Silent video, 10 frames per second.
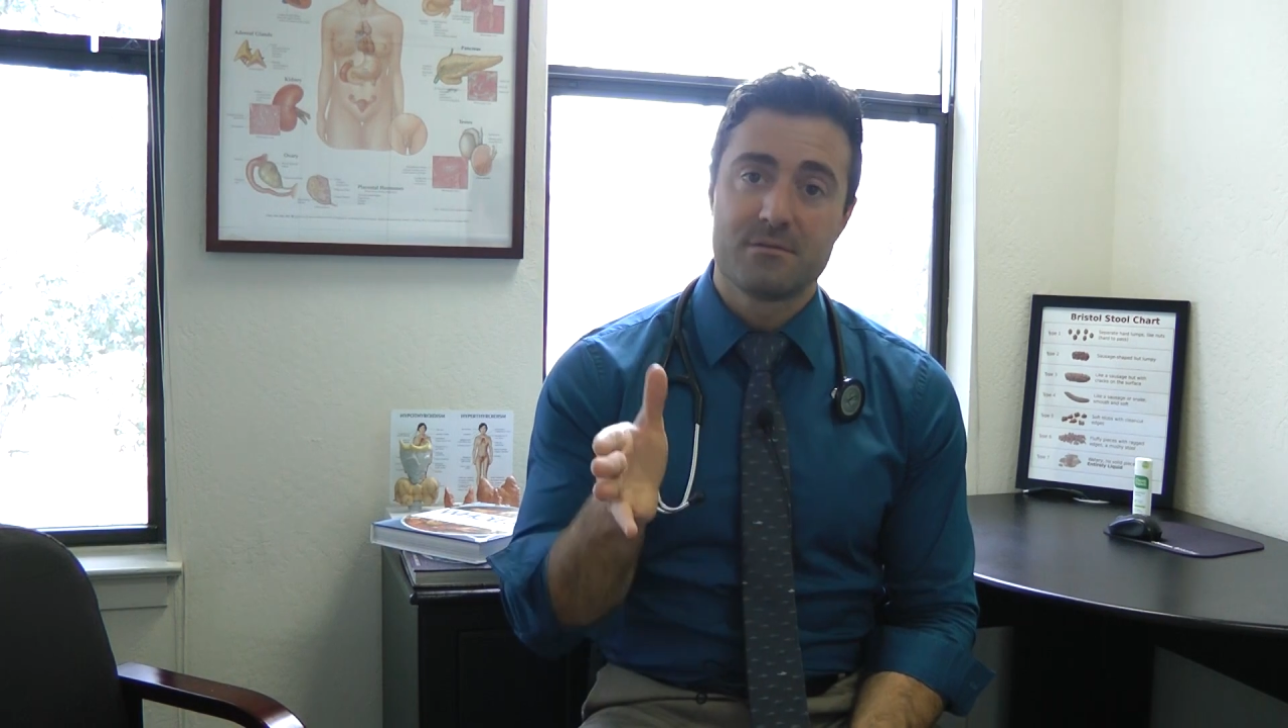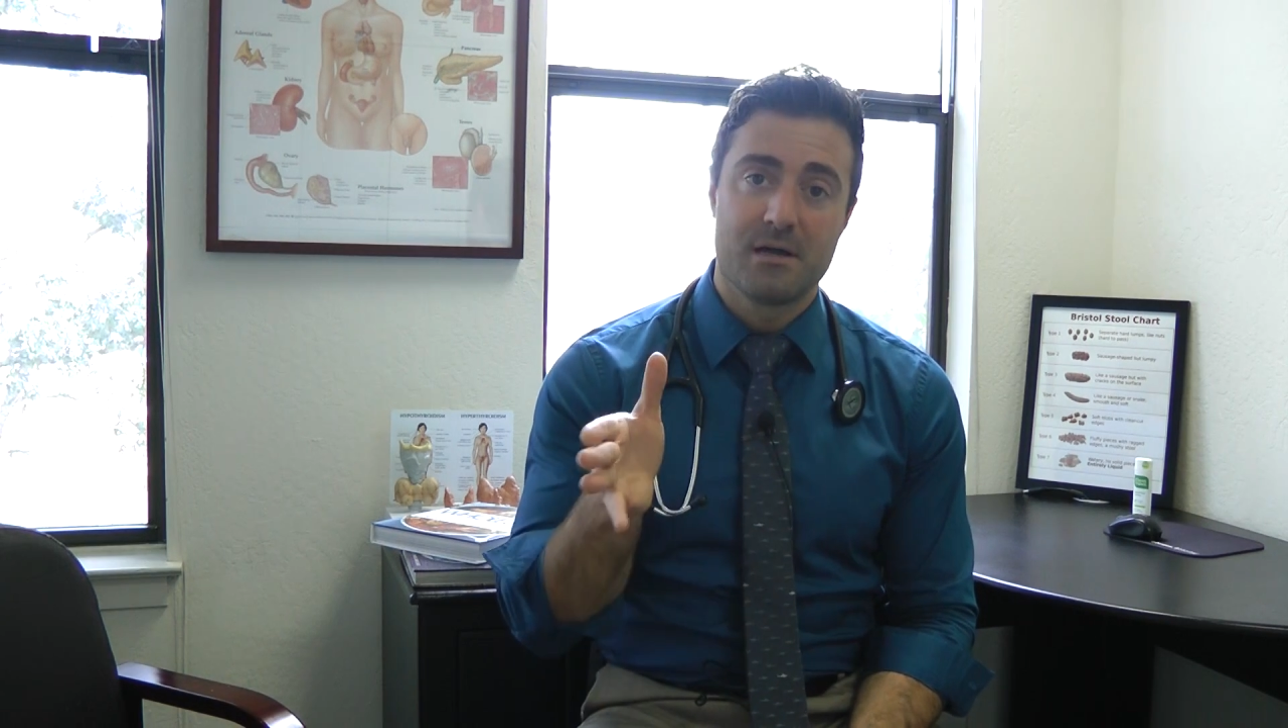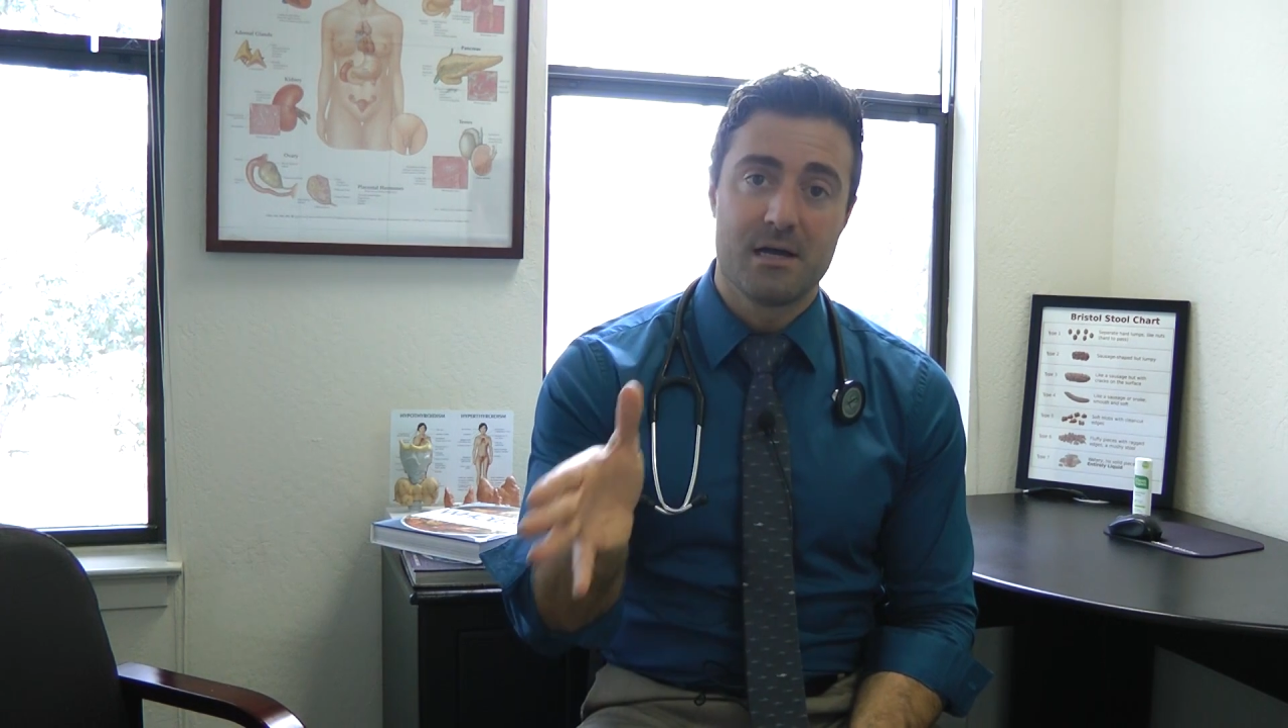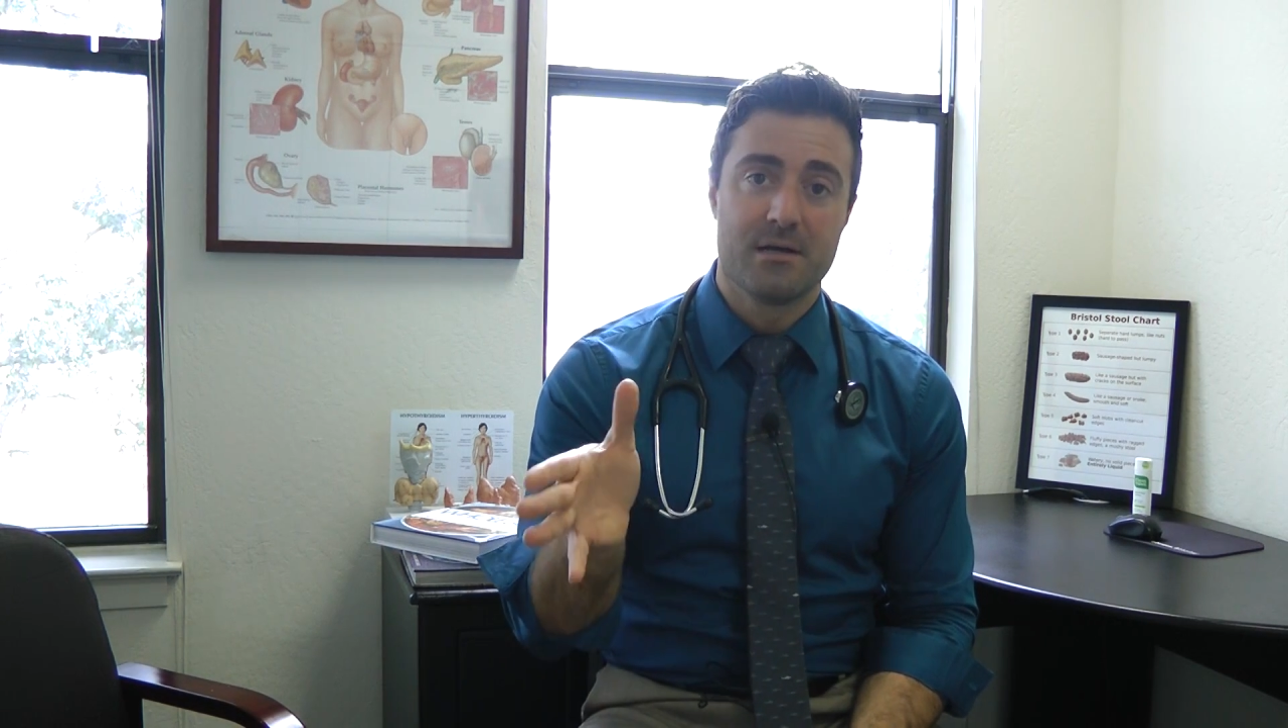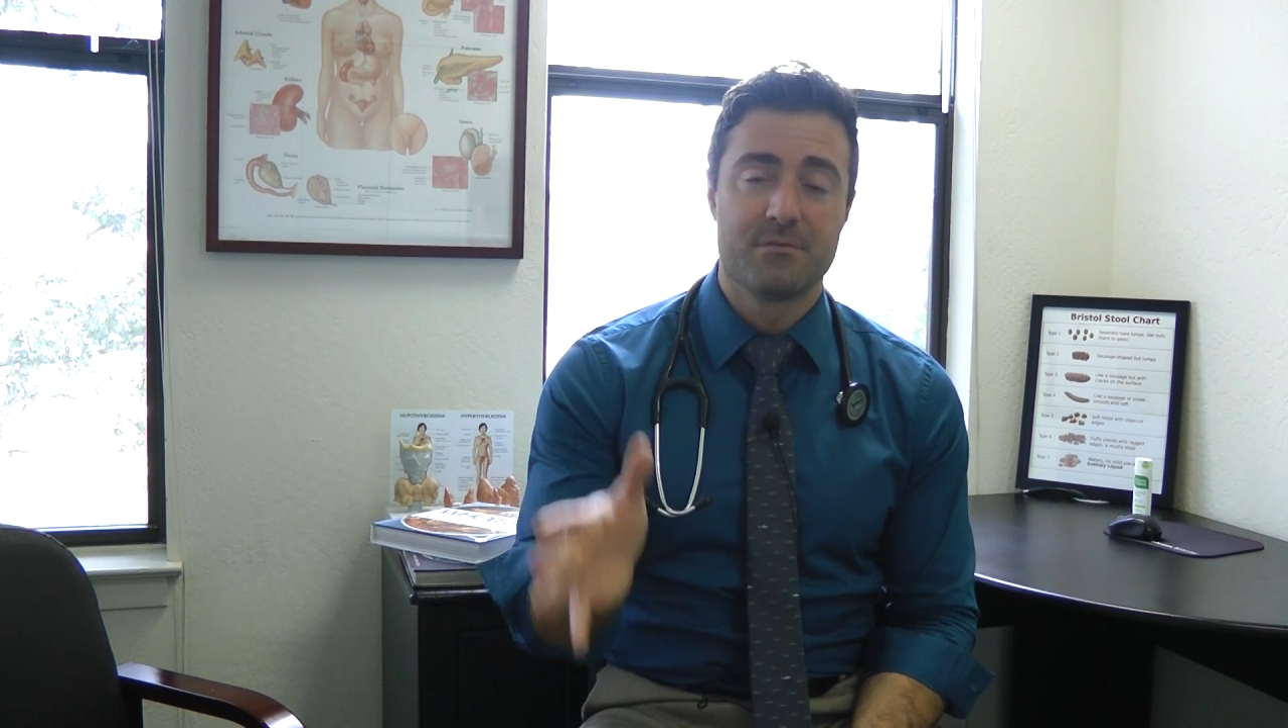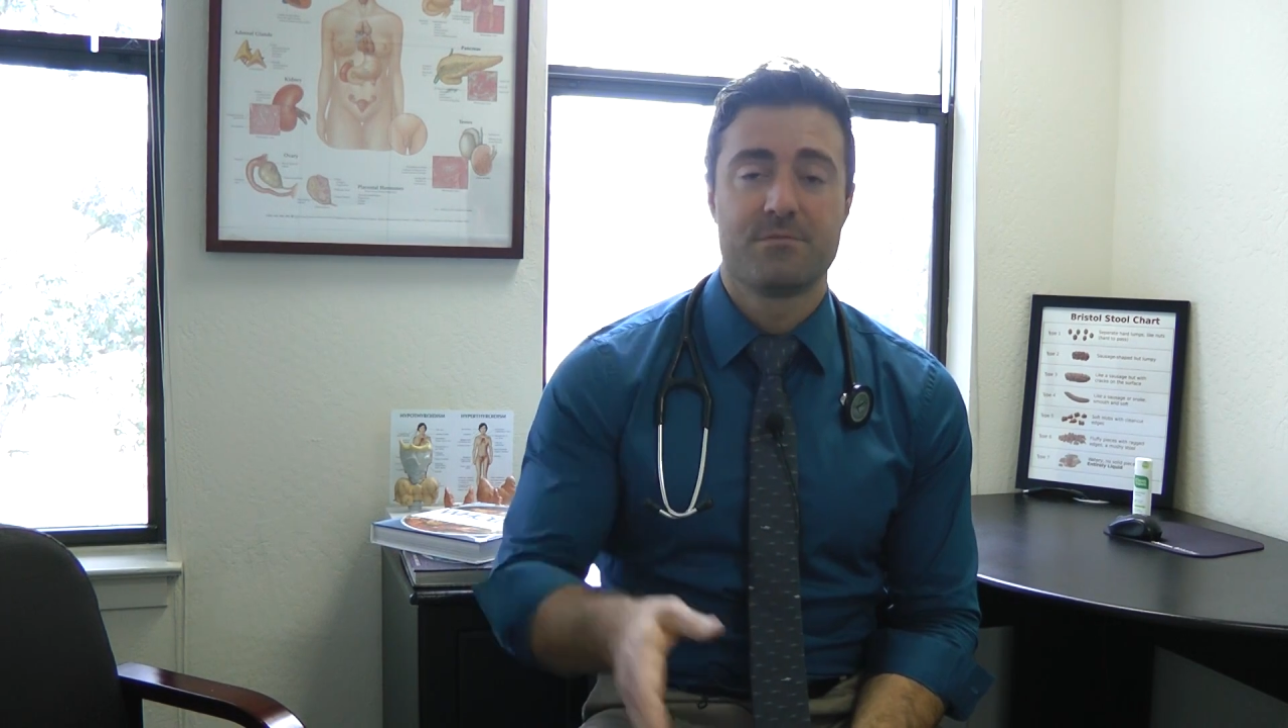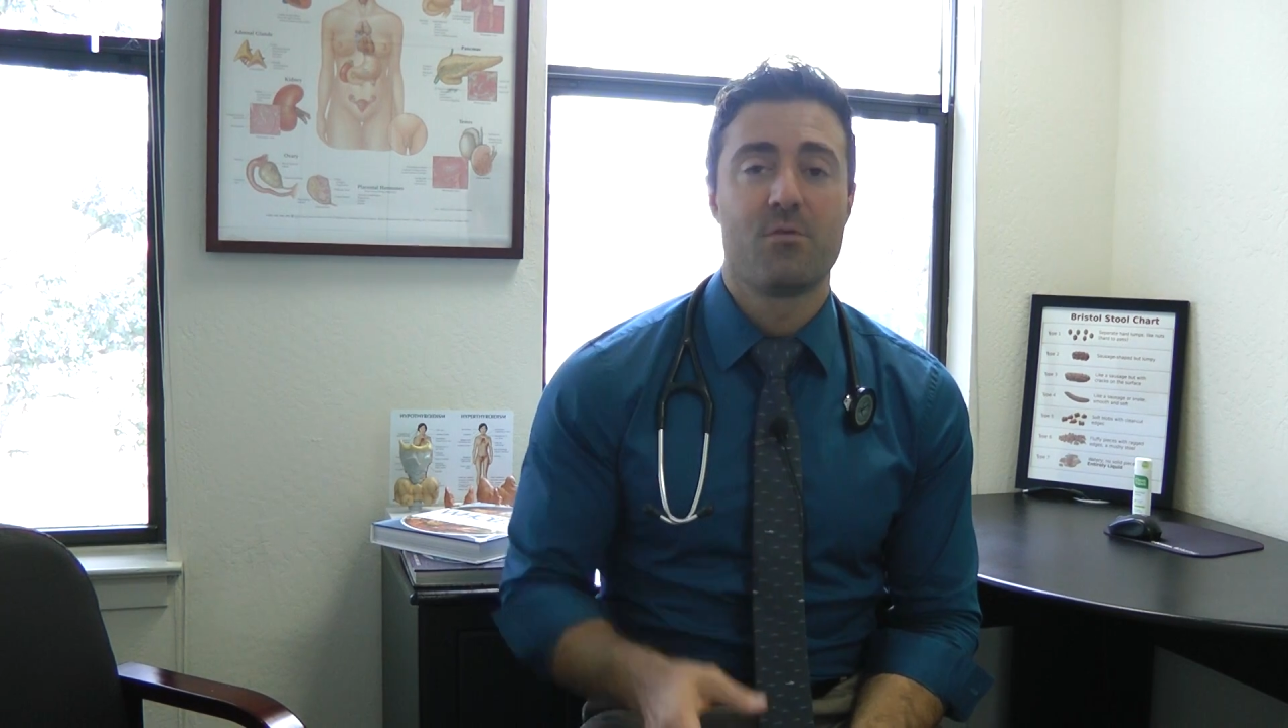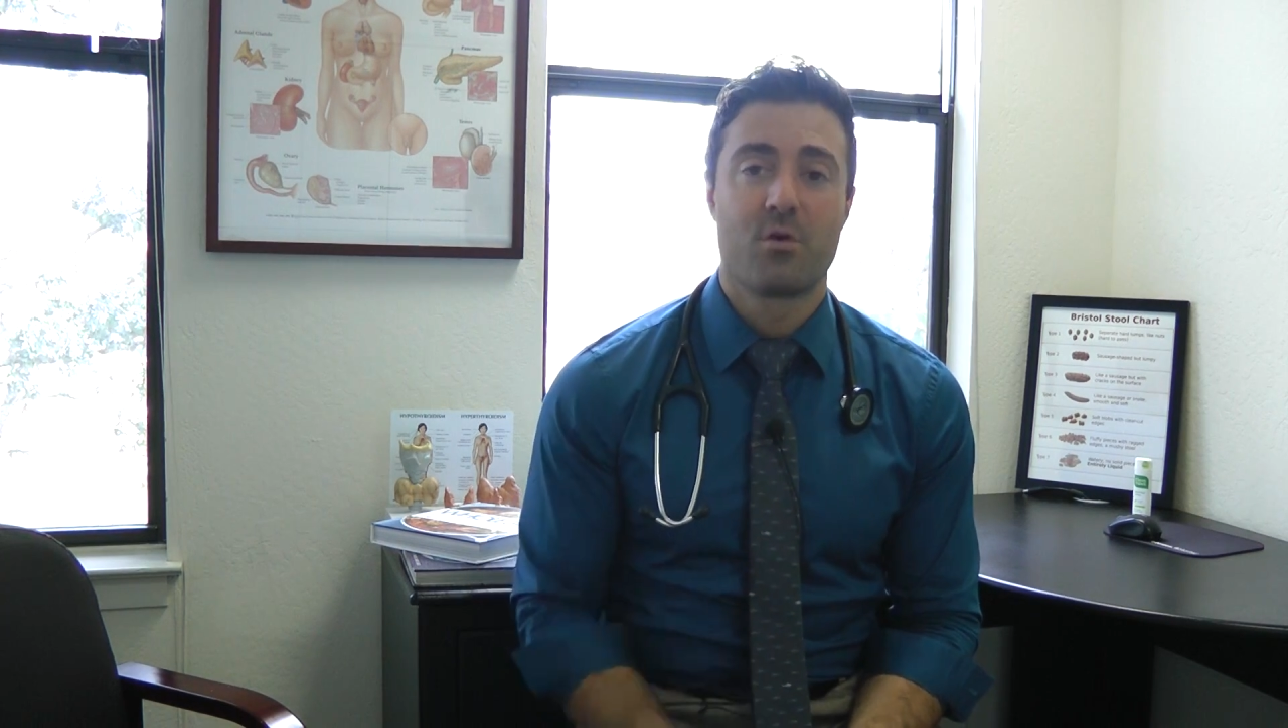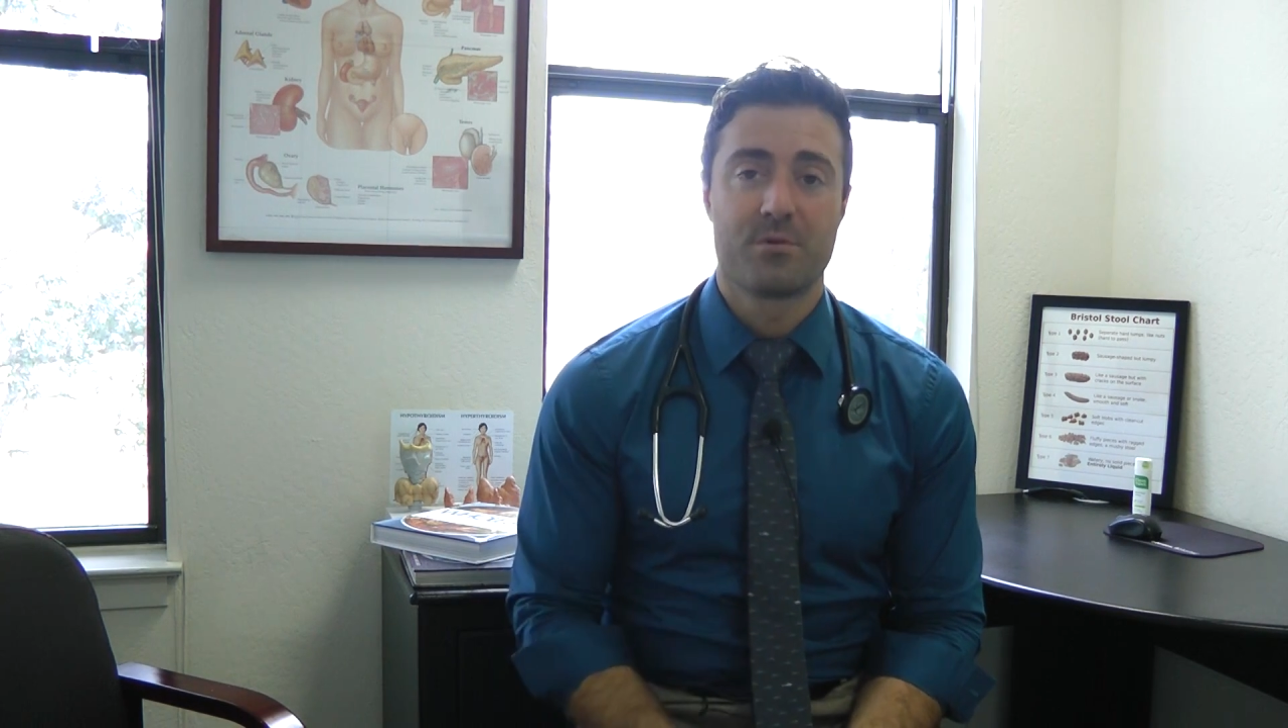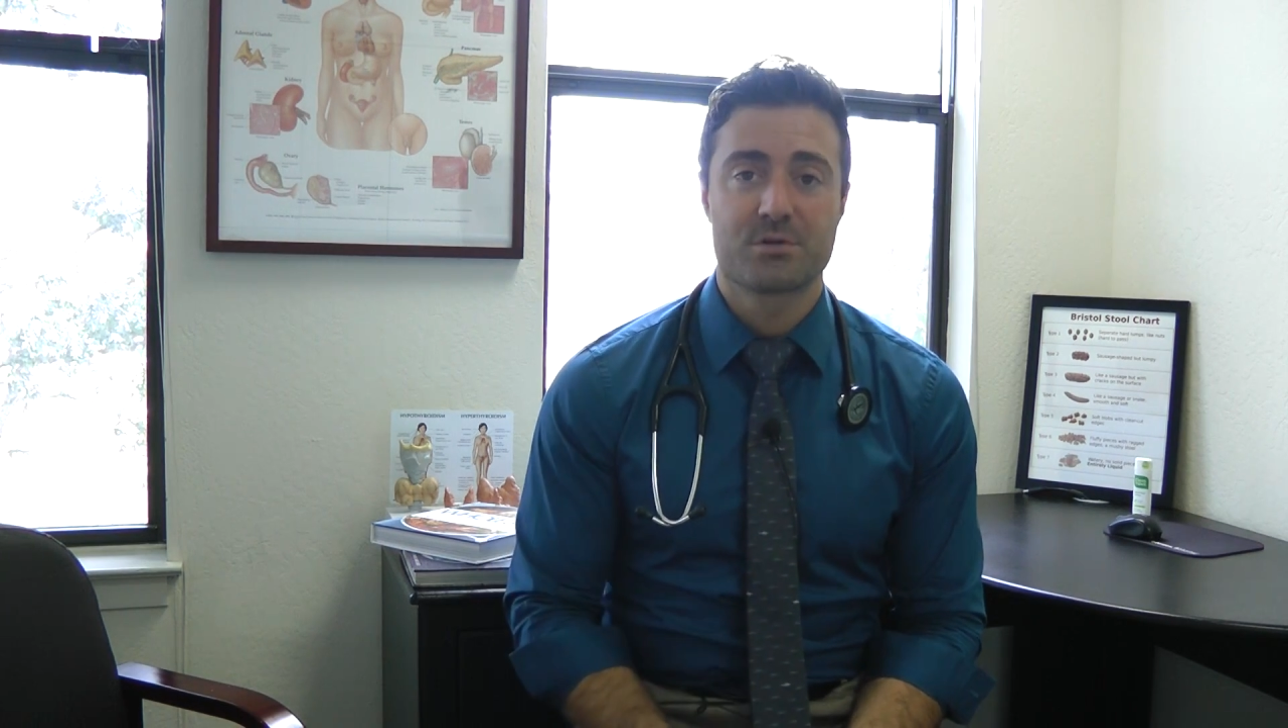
uh, form